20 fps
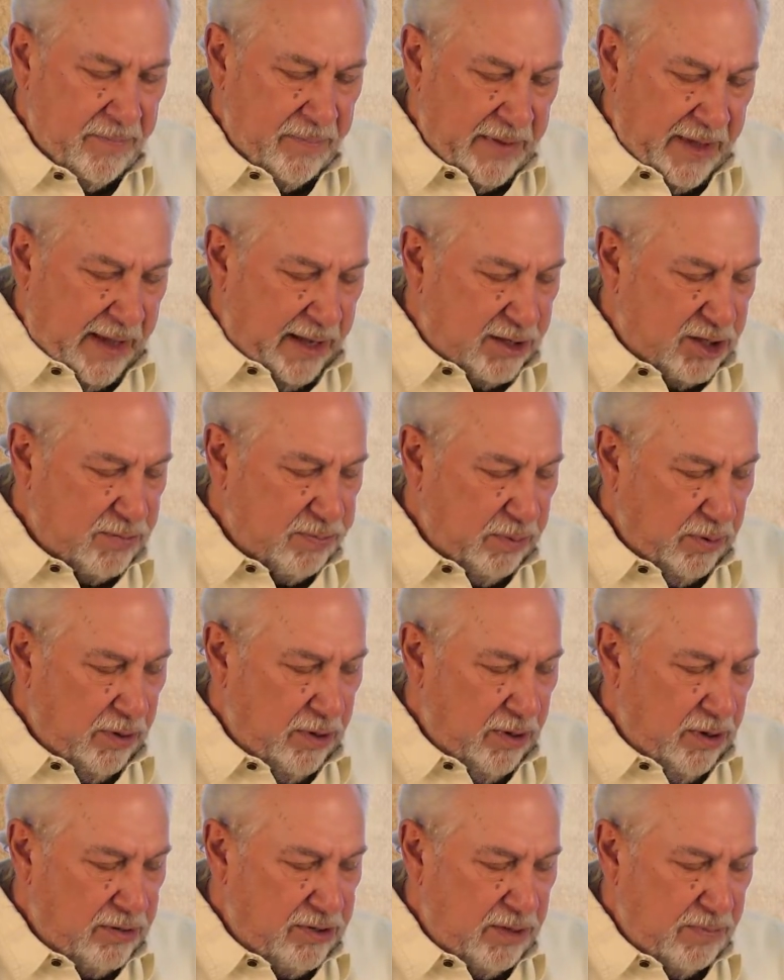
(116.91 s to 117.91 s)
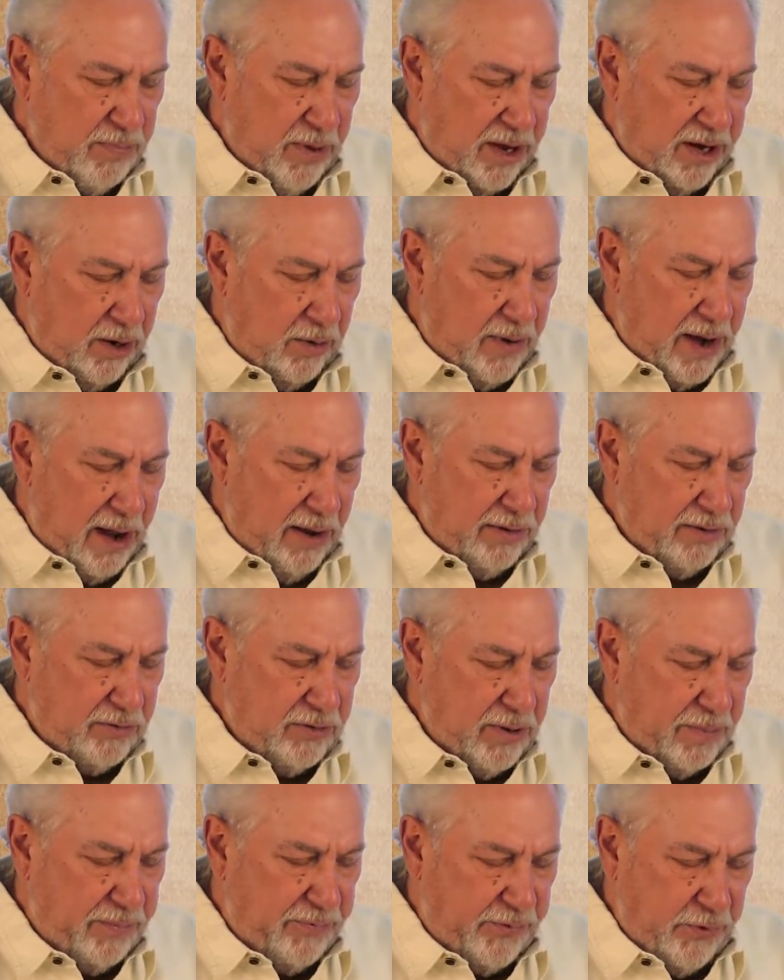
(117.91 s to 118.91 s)
He had splurged and bought a
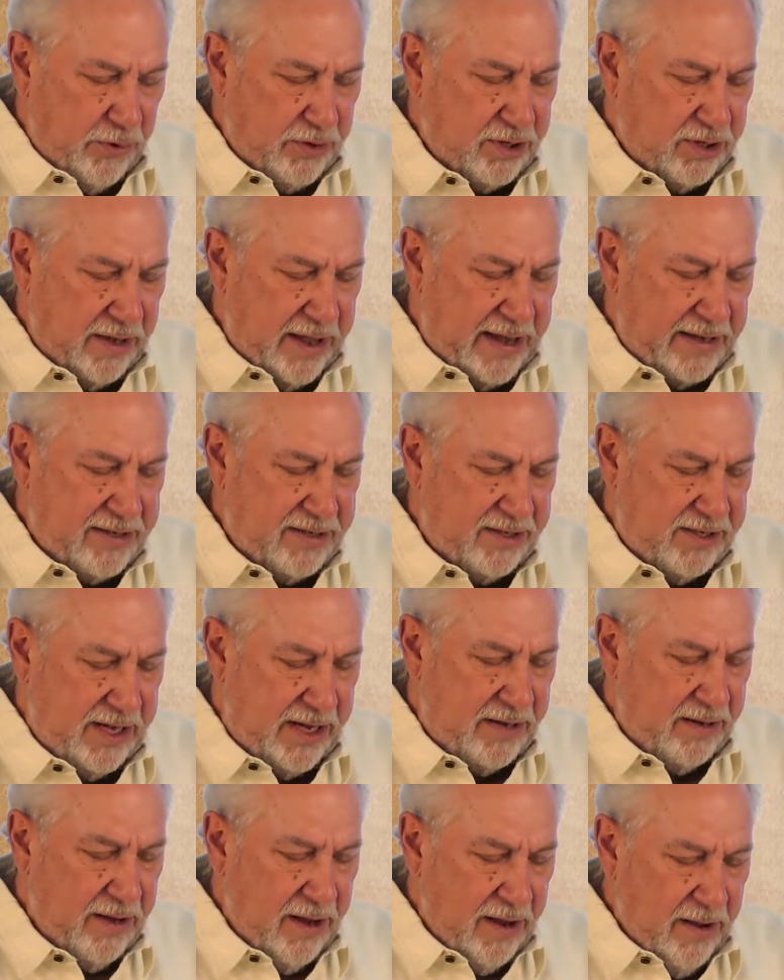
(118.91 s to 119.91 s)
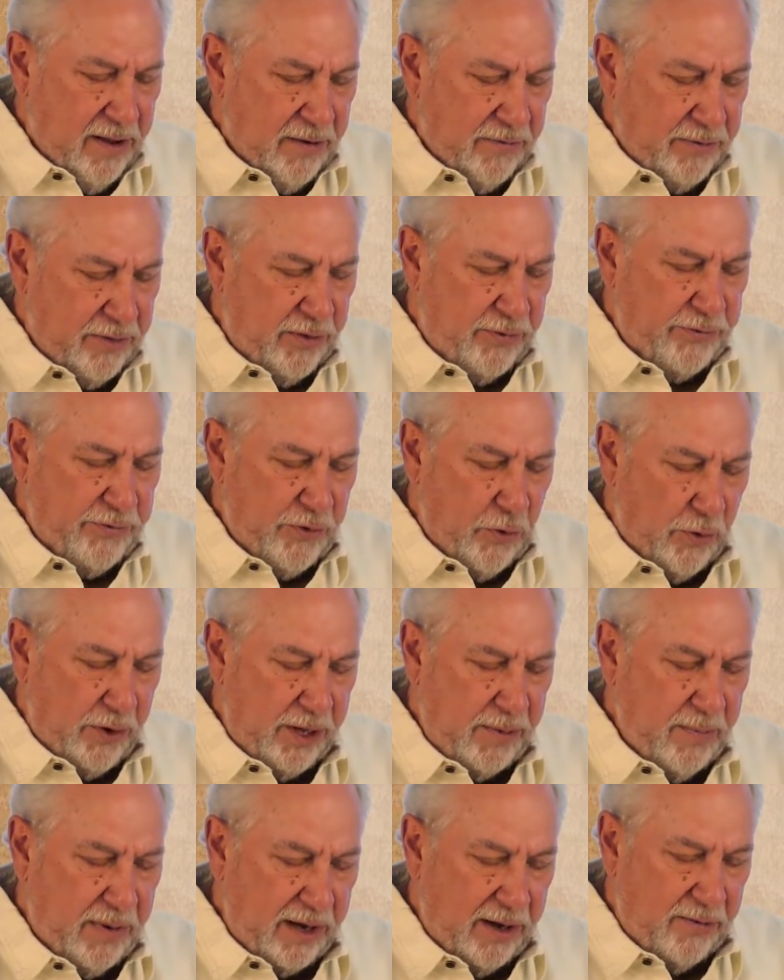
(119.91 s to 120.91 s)
round-trip first-class seat for the
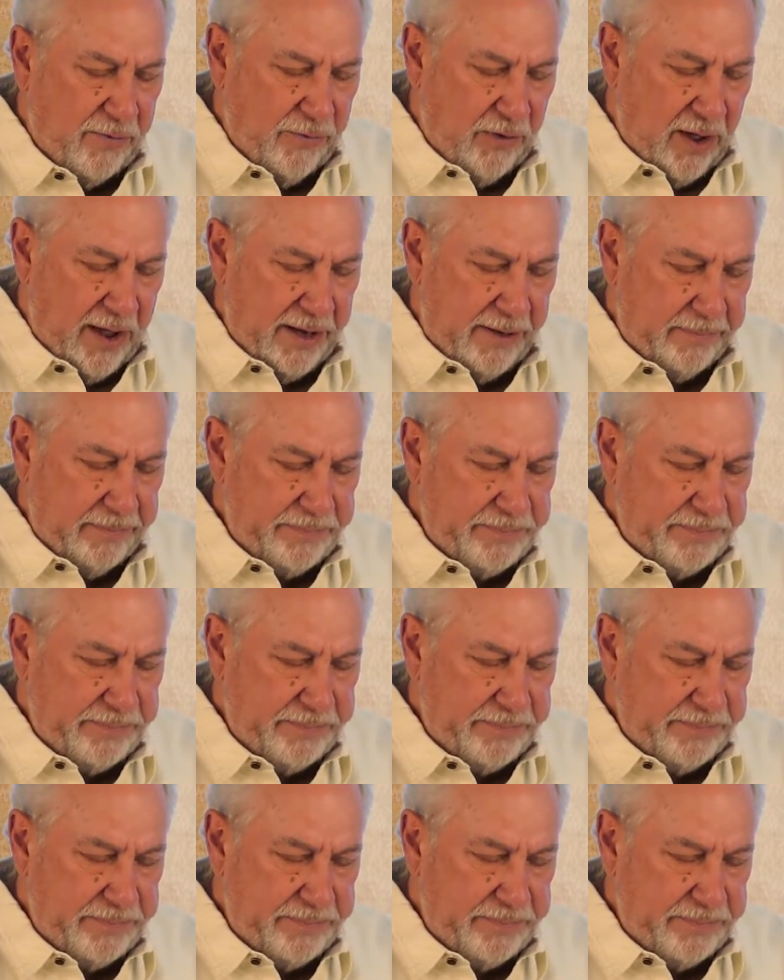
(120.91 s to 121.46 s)
40-minute flight.